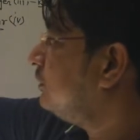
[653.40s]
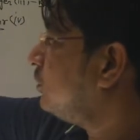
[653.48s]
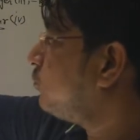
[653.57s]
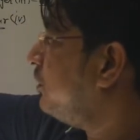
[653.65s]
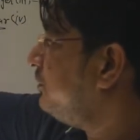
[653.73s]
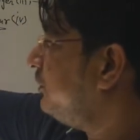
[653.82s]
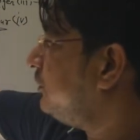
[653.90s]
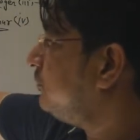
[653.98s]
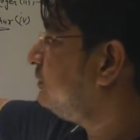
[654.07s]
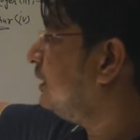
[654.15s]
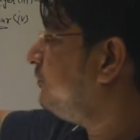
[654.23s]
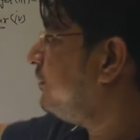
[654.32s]
The quantity
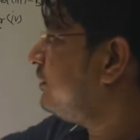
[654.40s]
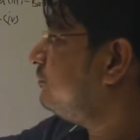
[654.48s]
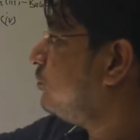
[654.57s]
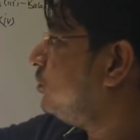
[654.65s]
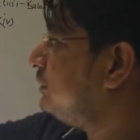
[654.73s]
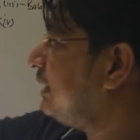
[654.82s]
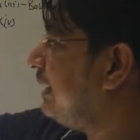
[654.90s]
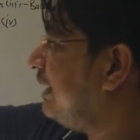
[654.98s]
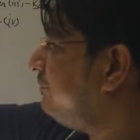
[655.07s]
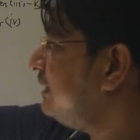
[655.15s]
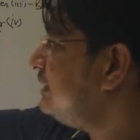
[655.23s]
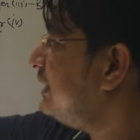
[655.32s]
of sulfur on the
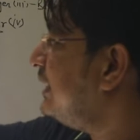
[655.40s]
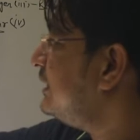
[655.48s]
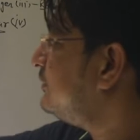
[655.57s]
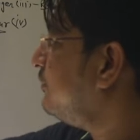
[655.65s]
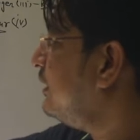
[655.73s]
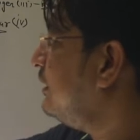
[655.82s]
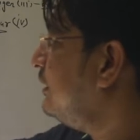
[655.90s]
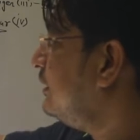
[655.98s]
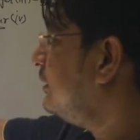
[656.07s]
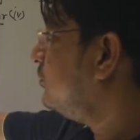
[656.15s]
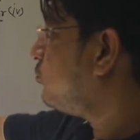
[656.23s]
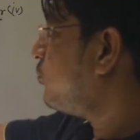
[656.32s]
left hand side is 1.
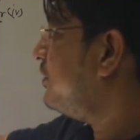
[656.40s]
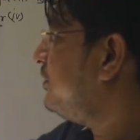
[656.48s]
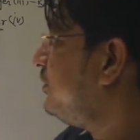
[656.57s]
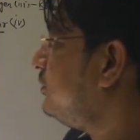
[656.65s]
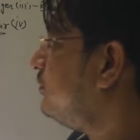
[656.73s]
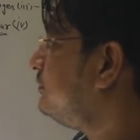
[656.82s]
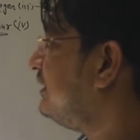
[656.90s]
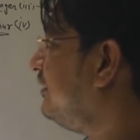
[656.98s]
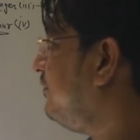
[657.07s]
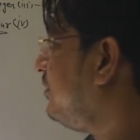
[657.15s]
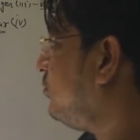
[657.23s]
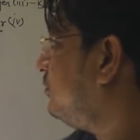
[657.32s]
The quantity of
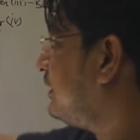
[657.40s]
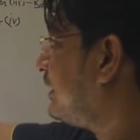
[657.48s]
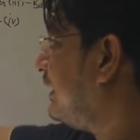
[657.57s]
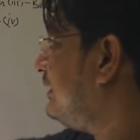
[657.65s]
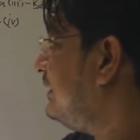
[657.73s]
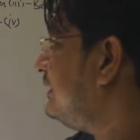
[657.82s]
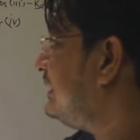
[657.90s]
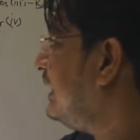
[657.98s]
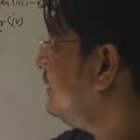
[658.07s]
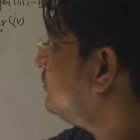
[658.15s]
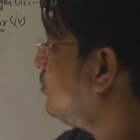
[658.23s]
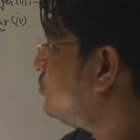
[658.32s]
sulfur on the right hand
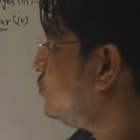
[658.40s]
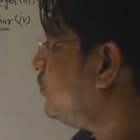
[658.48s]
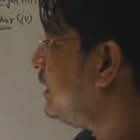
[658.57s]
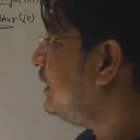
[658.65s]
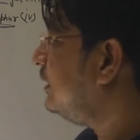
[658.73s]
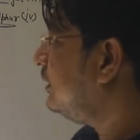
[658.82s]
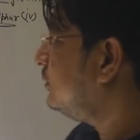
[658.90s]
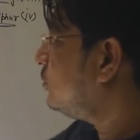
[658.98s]
side is also 1.